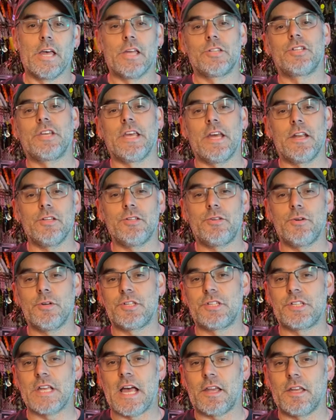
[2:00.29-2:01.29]
let's get into a
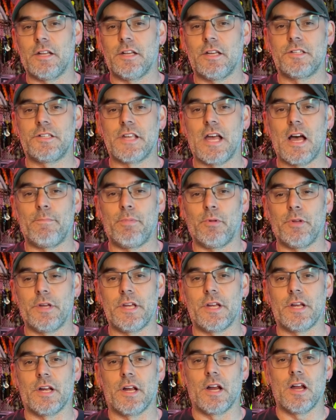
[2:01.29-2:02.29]
second example
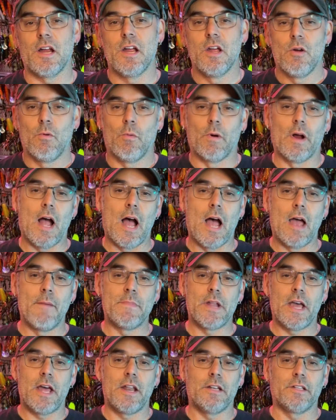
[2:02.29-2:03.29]
here where
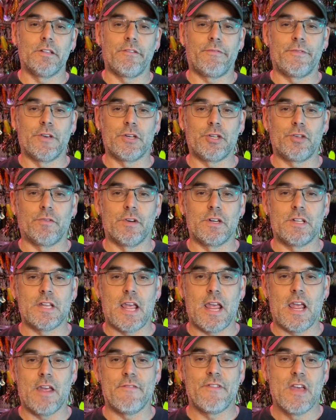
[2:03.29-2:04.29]
I'm netting the fish for
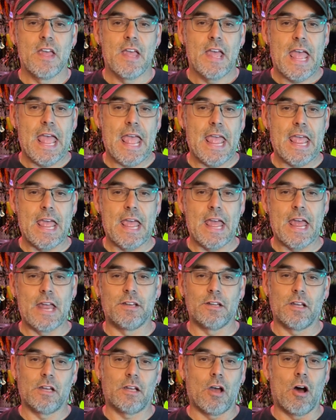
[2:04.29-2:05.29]
Dave
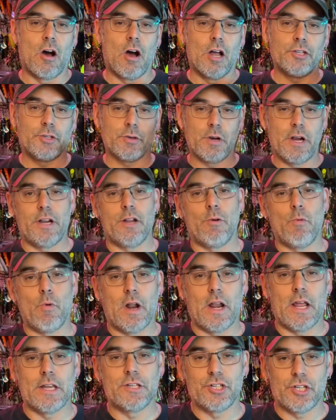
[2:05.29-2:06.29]
and contrary to
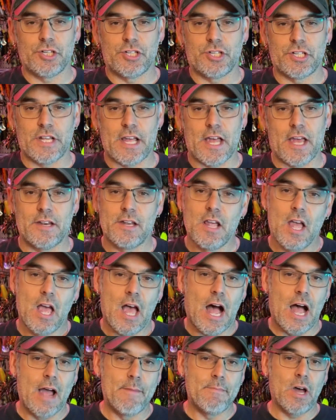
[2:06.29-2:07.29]
what I just said,
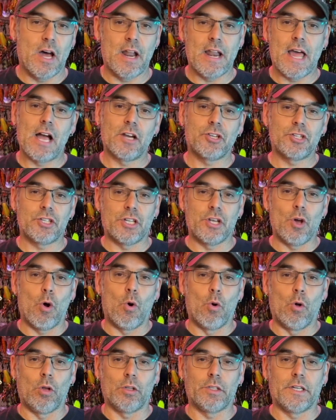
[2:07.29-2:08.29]
I'm not actually
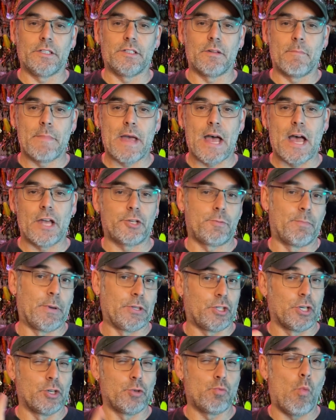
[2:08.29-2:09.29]
holding the mesh,
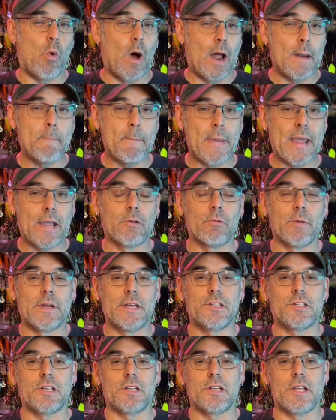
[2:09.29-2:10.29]
but there's one big
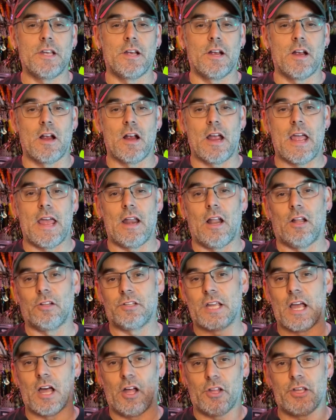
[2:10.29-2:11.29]
reason here, and I'll
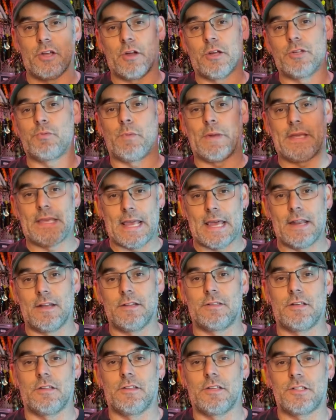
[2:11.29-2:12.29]
tell you as we get
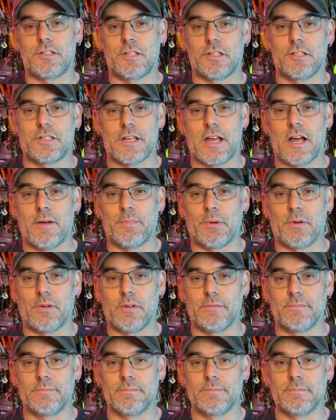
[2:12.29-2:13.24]
into this example.